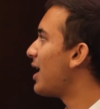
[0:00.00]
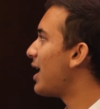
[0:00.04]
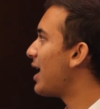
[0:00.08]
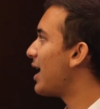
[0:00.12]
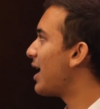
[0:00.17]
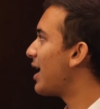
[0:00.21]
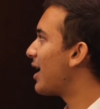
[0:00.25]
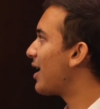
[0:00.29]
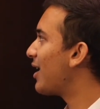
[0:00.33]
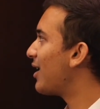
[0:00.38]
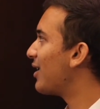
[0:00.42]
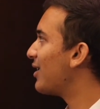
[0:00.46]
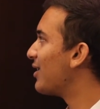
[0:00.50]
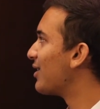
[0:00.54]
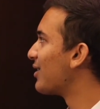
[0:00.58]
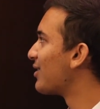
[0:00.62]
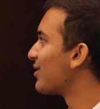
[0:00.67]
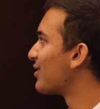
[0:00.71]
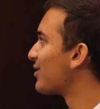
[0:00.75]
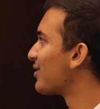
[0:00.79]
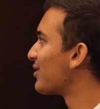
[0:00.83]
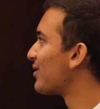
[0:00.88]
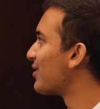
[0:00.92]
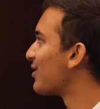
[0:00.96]
and
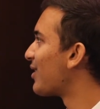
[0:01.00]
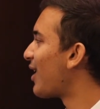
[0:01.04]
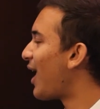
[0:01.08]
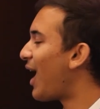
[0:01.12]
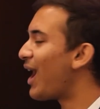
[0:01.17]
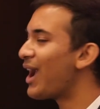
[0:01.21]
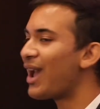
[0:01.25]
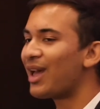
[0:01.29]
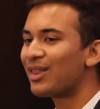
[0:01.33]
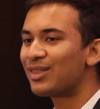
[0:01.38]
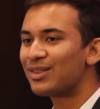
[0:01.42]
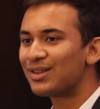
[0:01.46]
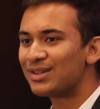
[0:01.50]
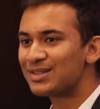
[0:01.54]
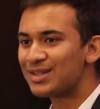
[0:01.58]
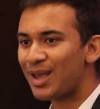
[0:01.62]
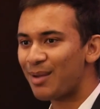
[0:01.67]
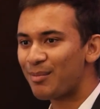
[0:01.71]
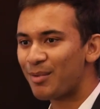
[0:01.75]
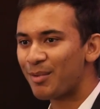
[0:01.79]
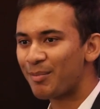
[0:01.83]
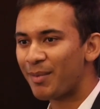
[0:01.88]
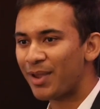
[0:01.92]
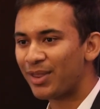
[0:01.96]
I had the
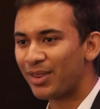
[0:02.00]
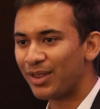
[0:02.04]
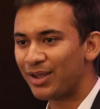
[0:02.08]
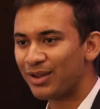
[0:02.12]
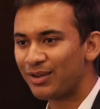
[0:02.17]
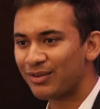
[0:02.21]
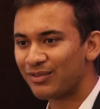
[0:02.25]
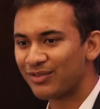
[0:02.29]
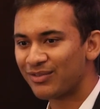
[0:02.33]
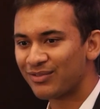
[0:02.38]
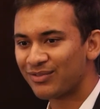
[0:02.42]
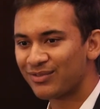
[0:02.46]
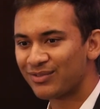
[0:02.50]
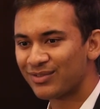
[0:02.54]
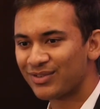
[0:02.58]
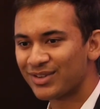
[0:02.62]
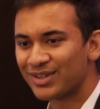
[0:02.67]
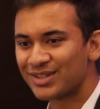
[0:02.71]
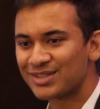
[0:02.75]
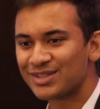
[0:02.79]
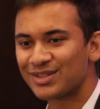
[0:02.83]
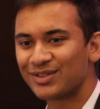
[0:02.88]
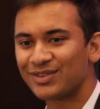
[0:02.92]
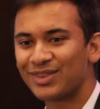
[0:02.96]
time of my life.
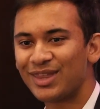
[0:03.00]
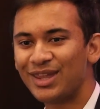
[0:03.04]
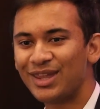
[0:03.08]
So